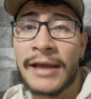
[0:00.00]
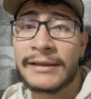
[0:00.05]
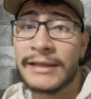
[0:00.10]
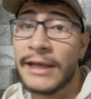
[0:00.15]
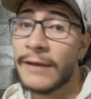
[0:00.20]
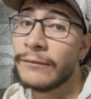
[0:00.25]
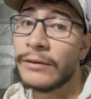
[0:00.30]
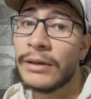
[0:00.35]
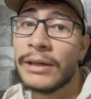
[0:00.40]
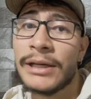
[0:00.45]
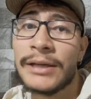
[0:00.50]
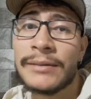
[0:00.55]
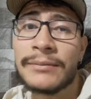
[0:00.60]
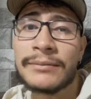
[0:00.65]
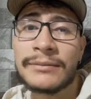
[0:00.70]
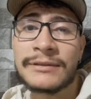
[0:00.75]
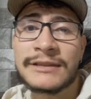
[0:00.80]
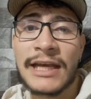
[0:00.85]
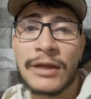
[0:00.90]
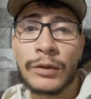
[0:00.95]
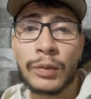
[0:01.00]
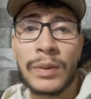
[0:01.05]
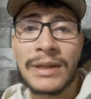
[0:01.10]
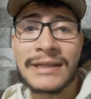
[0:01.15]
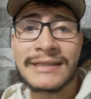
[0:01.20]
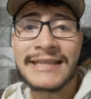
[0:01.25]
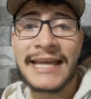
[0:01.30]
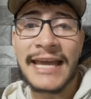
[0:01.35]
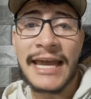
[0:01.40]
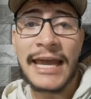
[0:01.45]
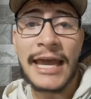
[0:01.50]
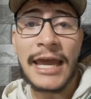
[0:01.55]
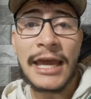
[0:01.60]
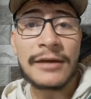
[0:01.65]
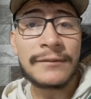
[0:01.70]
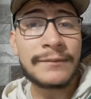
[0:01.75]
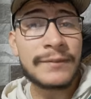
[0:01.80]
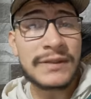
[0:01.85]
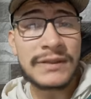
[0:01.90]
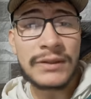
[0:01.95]
Definitely, that was the
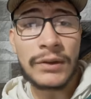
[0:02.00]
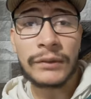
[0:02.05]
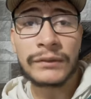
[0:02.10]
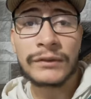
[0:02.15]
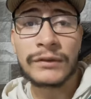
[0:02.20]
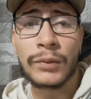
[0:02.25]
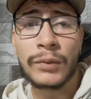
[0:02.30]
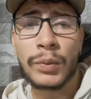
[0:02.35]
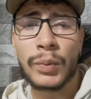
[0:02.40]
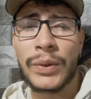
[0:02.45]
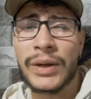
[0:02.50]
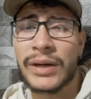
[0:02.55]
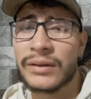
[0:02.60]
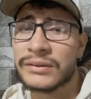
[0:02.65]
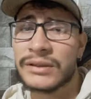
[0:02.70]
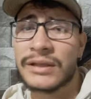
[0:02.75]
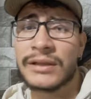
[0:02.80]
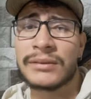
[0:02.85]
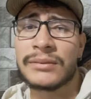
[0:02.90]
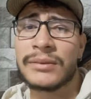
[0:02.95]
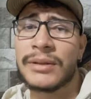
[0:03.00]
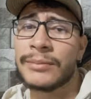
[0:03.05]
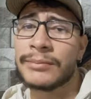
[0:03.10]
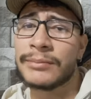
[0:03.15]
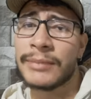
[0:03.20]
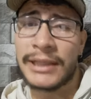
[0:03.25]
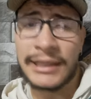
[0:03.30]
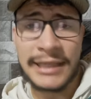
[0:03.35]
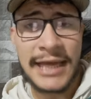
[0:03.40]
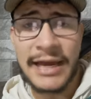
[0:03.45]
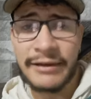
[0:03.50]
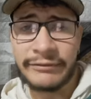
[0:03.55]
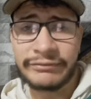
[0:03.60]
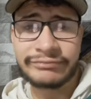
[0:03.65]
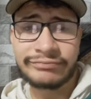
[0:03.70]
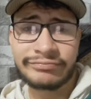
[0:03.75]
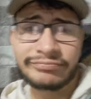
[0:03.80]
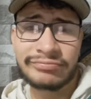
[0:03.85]
episode weirder in my life.